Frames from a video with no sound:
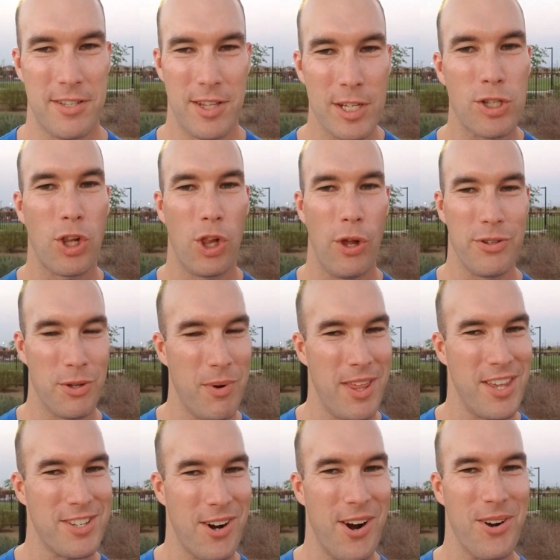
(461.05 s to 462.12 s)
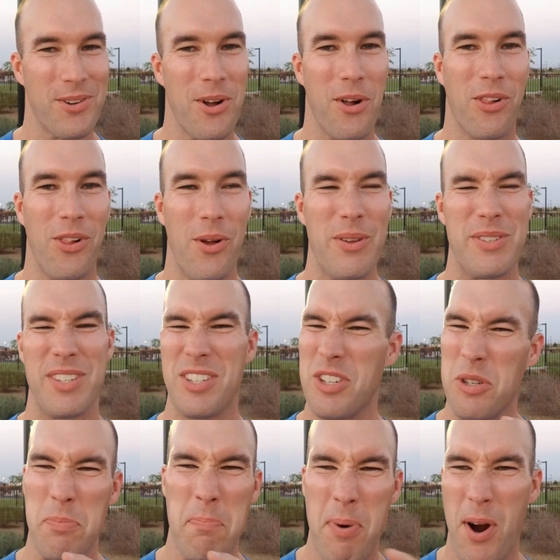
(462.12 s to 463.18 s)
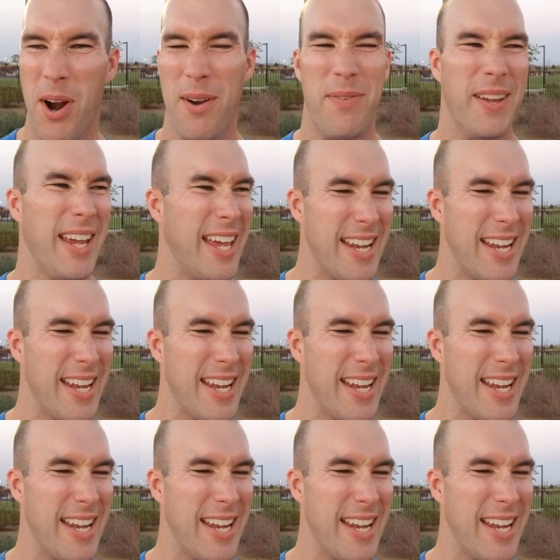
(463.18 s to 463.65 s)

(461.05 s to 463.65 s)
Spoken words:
This close, the way this article closes is just perfect.